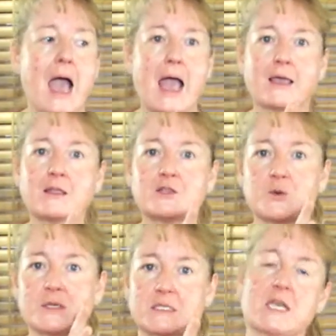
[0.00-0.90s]
I
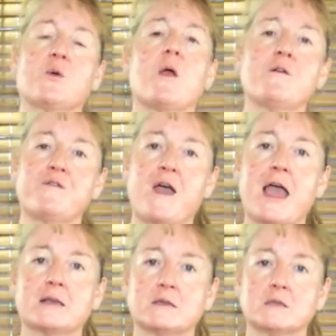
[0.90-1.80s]
do a zero
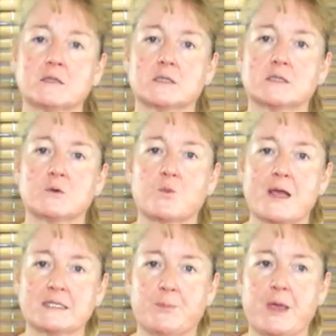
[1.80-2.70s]
fat
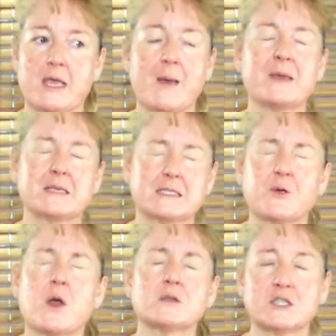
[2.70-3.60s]
recipe. I mean, a
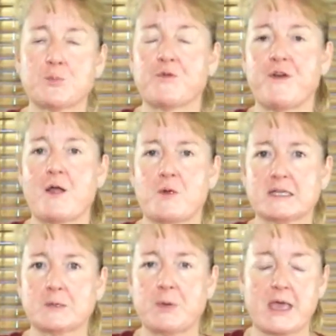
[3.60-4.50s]
zero super fat
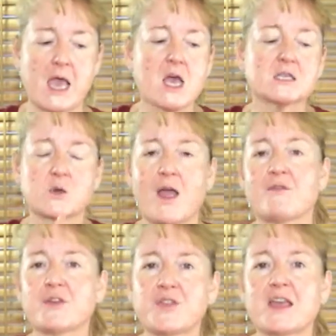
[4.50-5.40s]
recipe. So
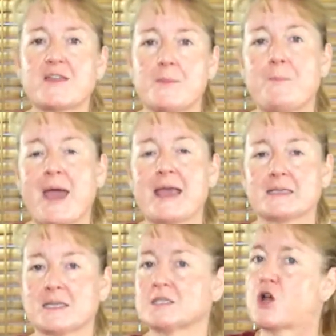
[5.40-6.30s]
everything in the
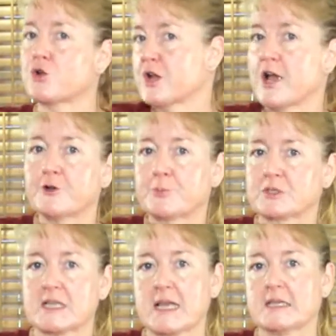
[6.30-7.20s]
base is turned
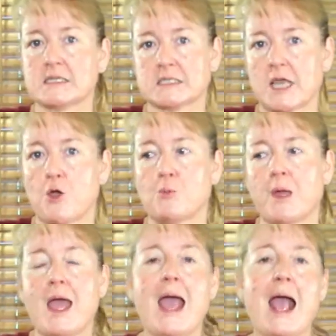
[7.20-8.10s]
100% into soap.
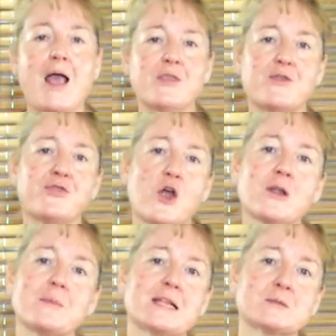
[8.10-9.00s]
And then
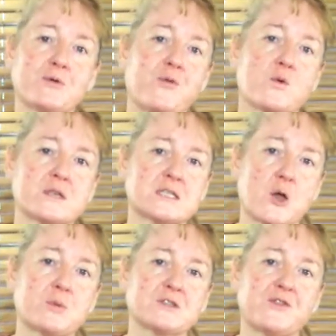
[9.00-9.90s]
30 minutes before the
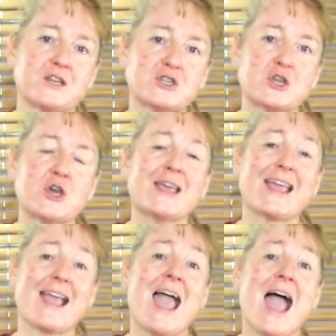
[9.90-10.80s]
soap is finished
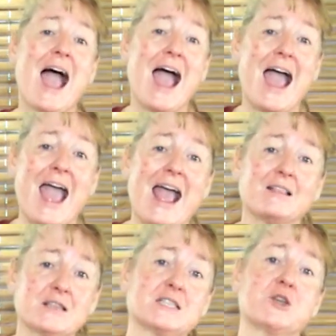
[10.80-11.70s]
cooking, I
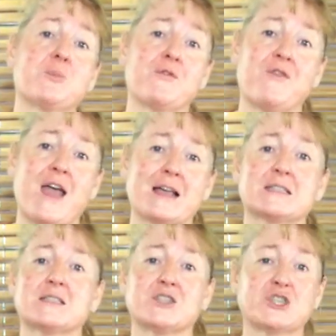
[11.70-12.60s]
add the super
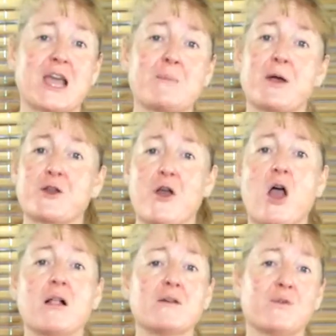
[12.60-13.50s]
fats, the shea butter,
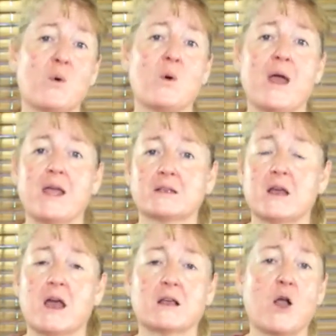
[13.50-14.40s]
olive oil, egg,
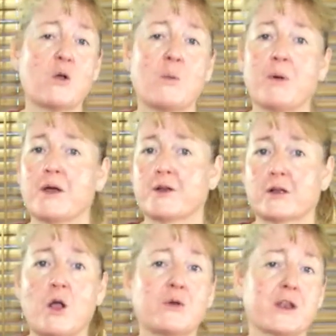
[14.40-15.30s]
uh, cocoa
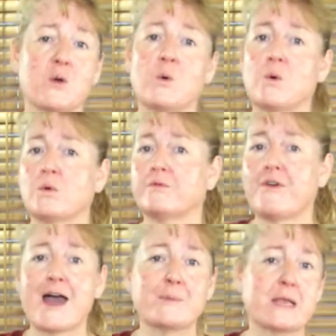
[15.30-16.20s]
butter, coconut oil,
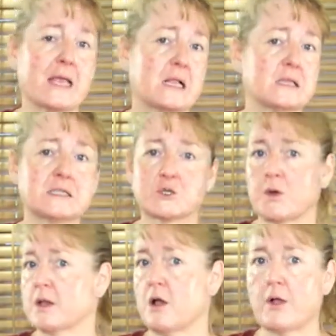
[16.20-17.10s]
vitamin E,
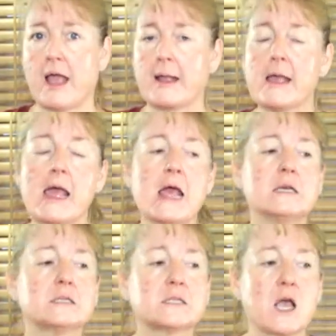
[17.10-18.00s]
glycerin, okay?
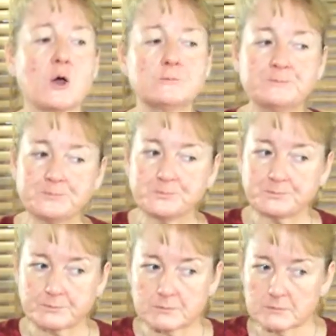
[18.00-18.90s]
So
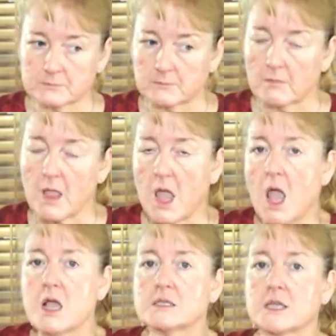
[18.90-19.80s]

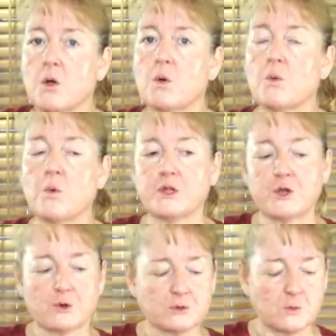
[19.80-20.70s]
so when
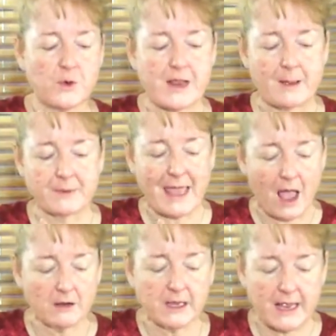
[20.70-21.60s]
you're when I'm
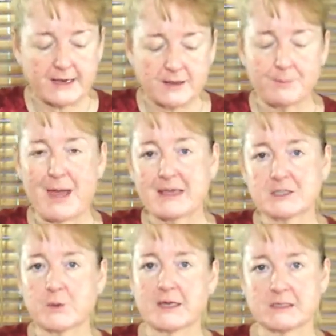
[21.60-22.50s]
calculating the
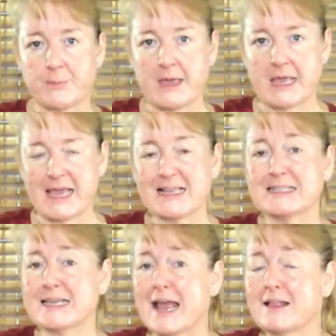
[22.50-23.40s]
base recipe,
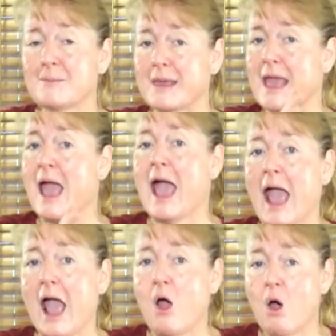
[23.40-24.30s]
it's telling me
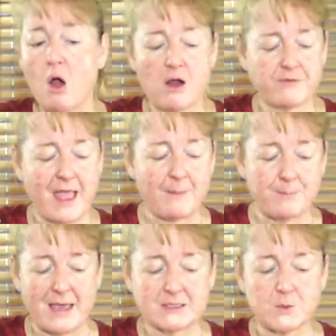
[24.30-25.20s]
how hard that
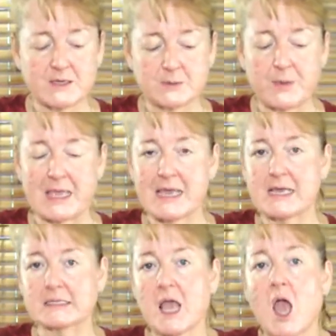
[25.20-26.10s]
base recipe
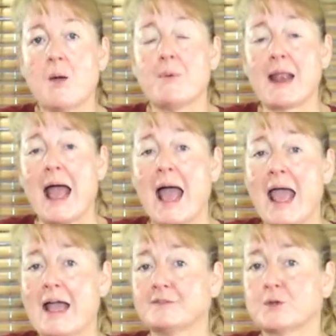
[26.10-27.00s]
is, but I
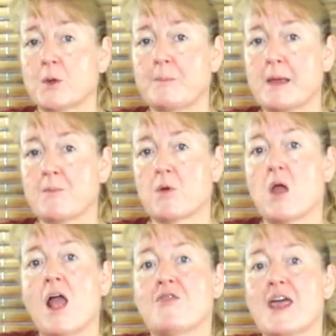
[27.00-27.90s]
have to
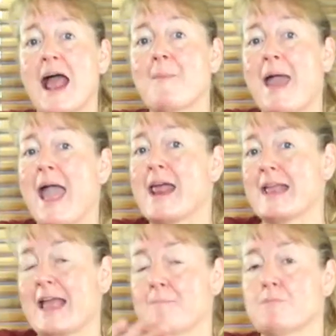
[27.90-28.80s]
remember that I'm
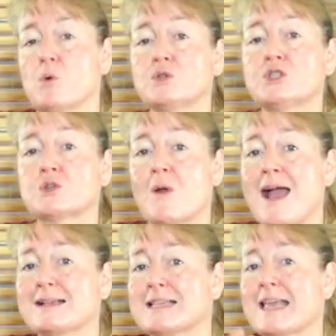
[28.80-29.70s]
adding
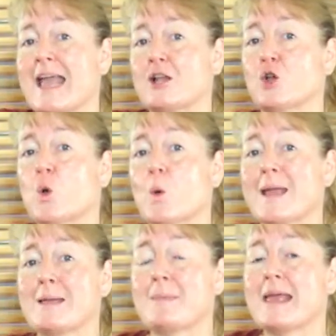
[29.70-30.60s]
moisturizing and
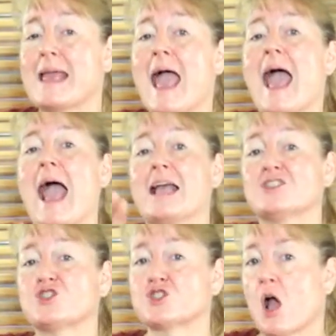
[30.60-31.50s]
creamy and
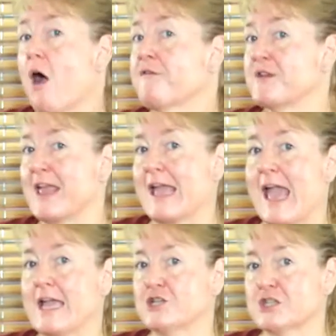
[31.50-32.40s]
softening
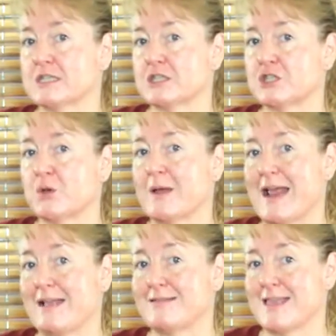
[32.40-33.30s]
agents to it
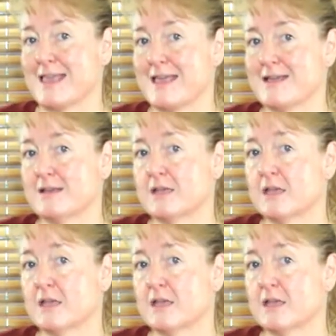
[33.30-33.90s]
at the end.